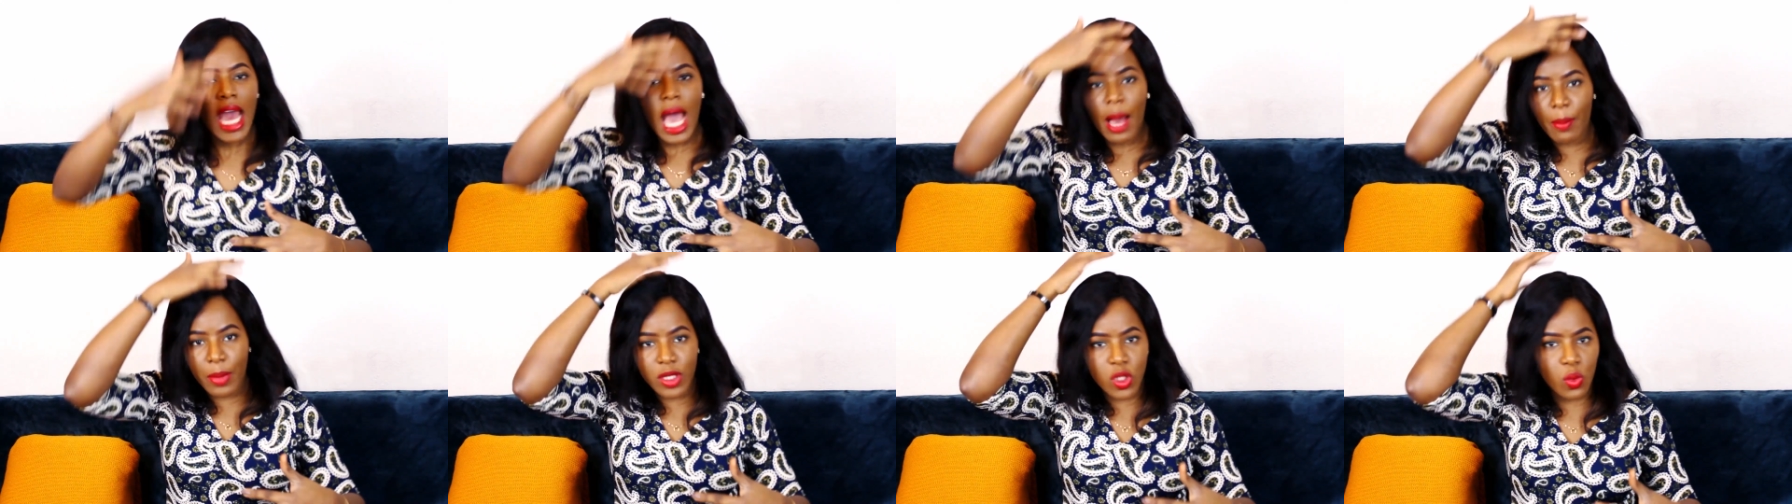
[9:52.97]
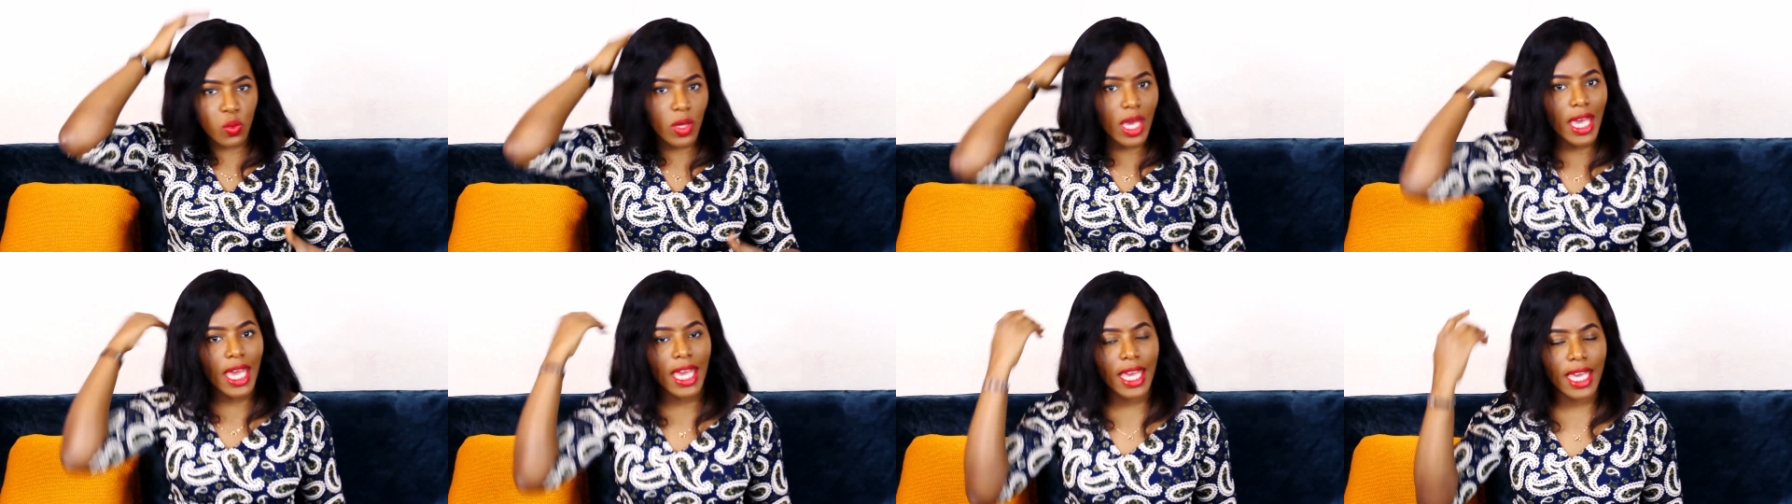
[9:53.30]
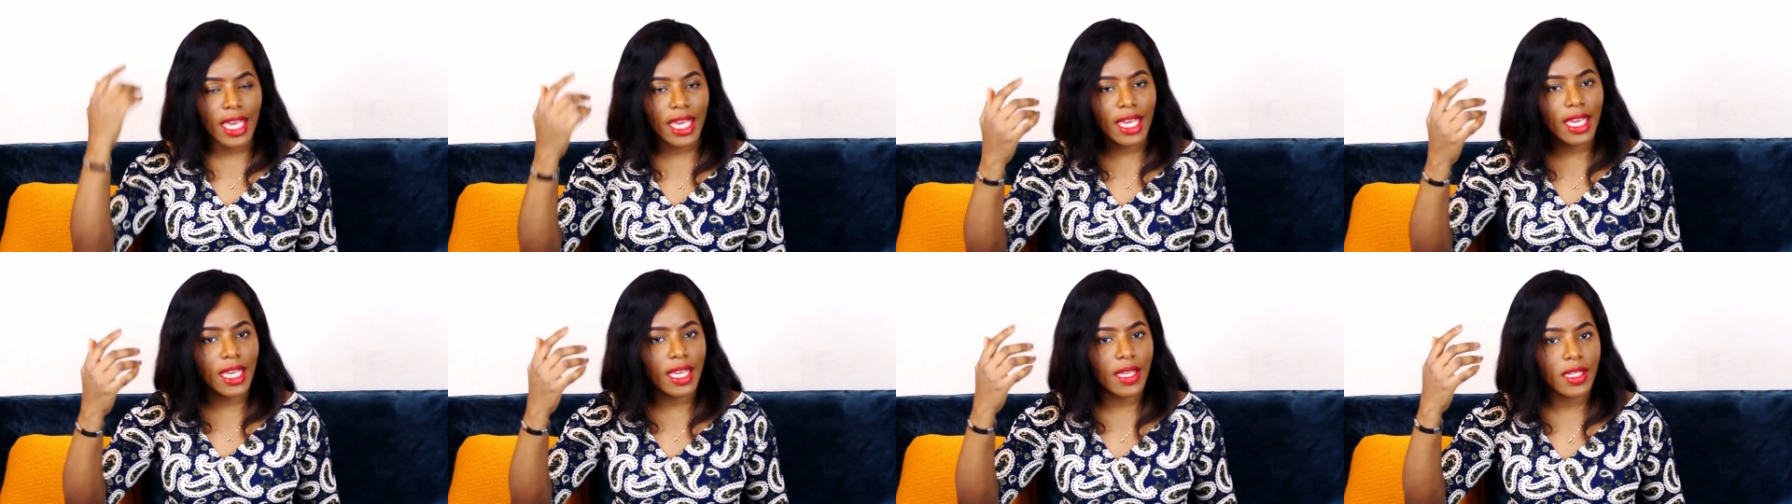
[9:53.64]
I'm going to wear
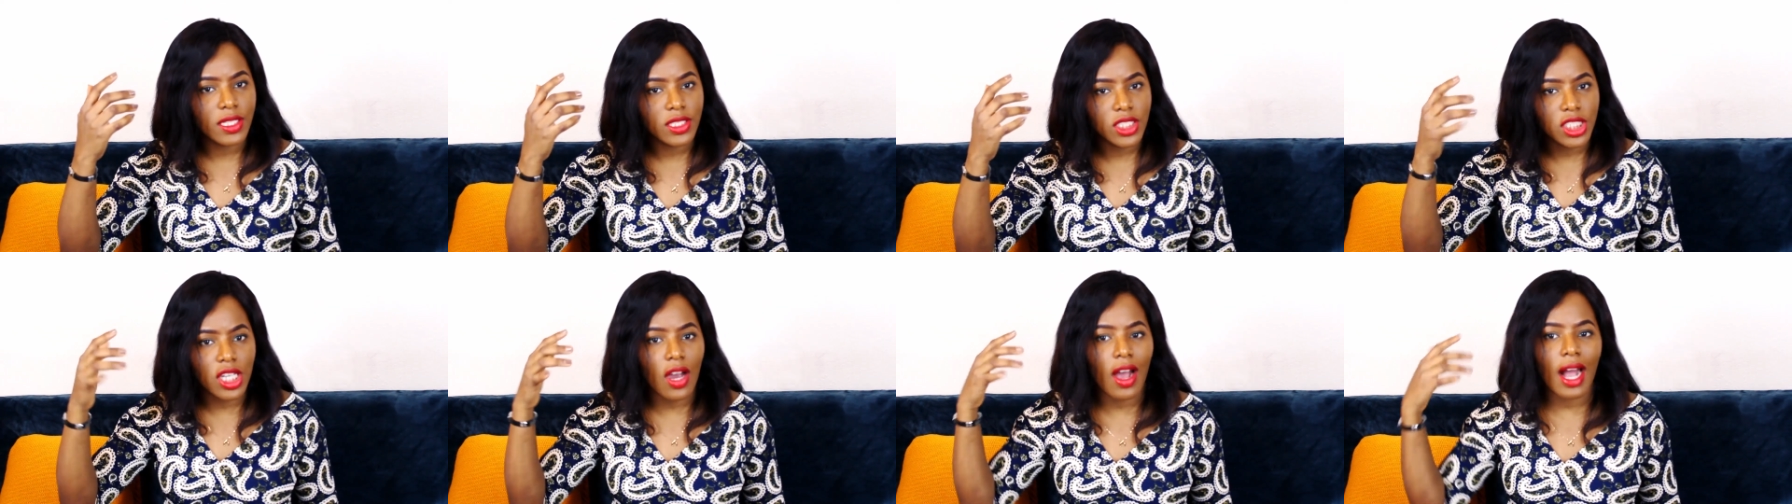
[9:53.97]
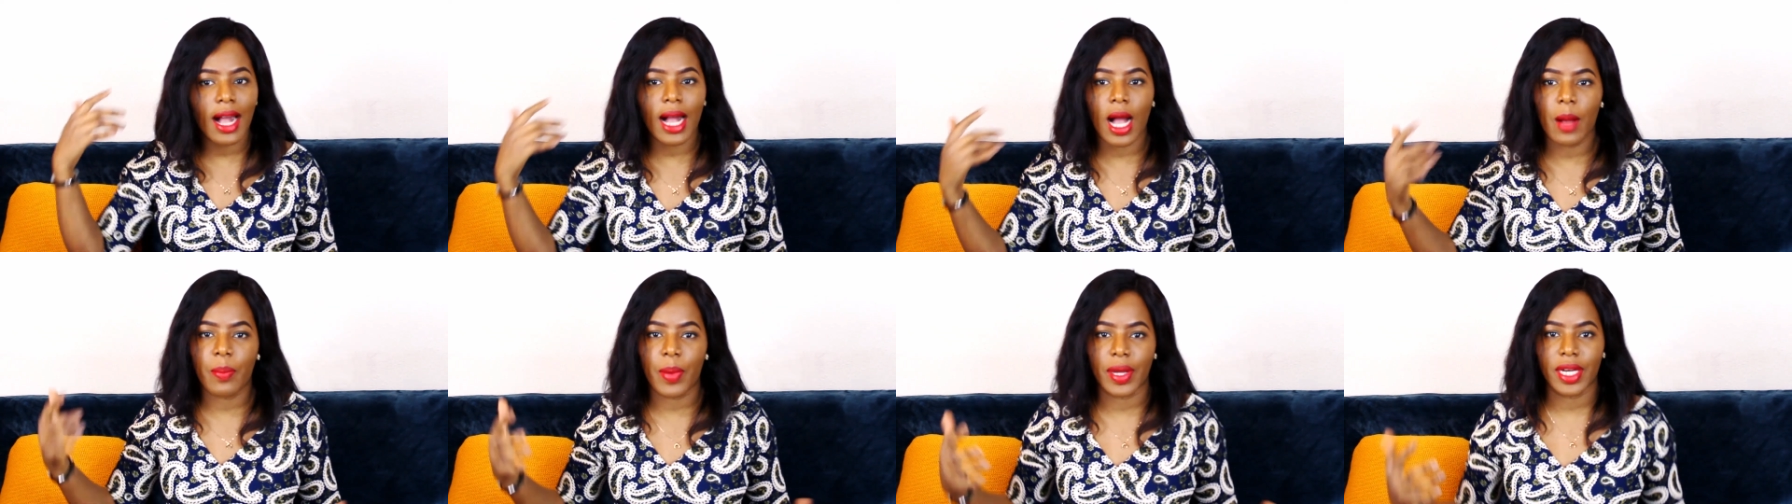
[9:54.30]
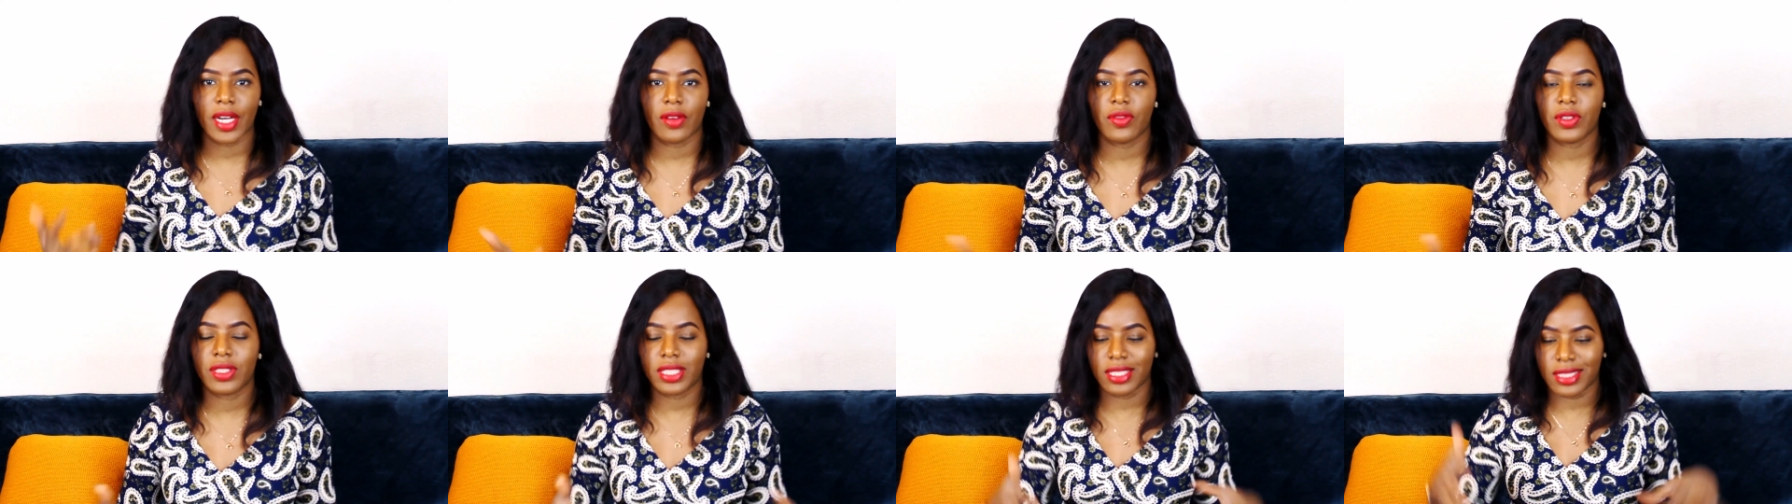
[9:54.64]
a shower cap and
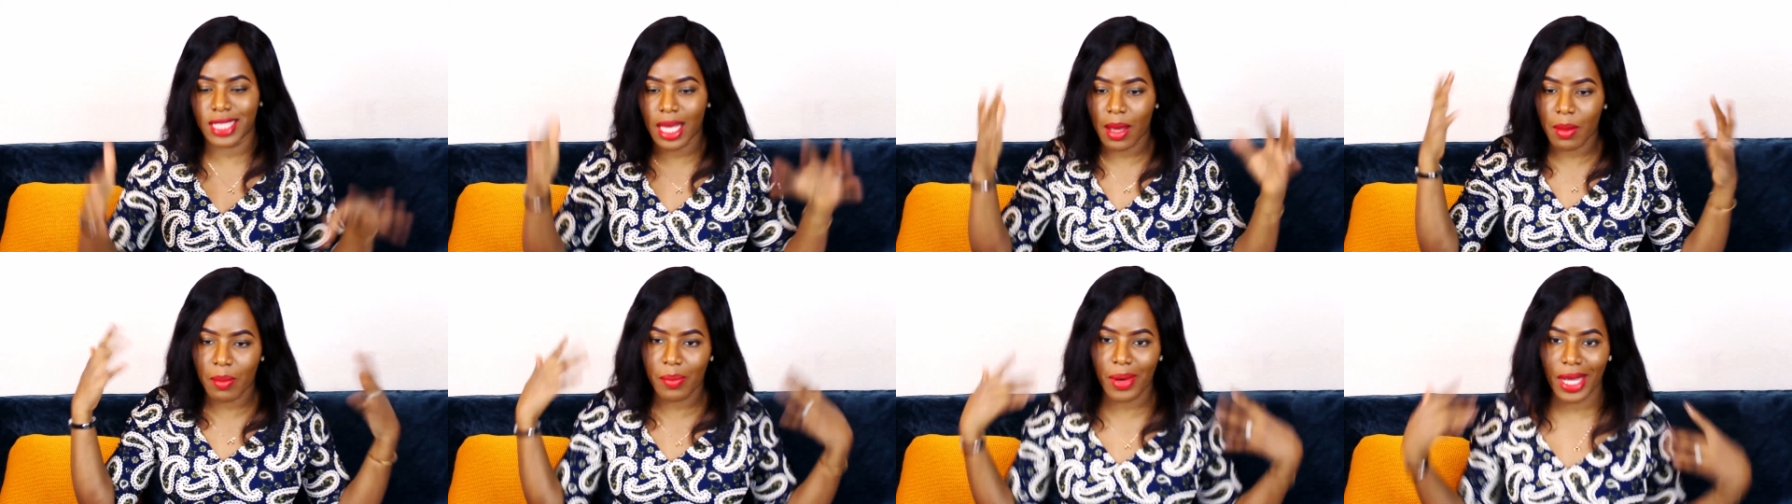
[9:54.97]
everything now.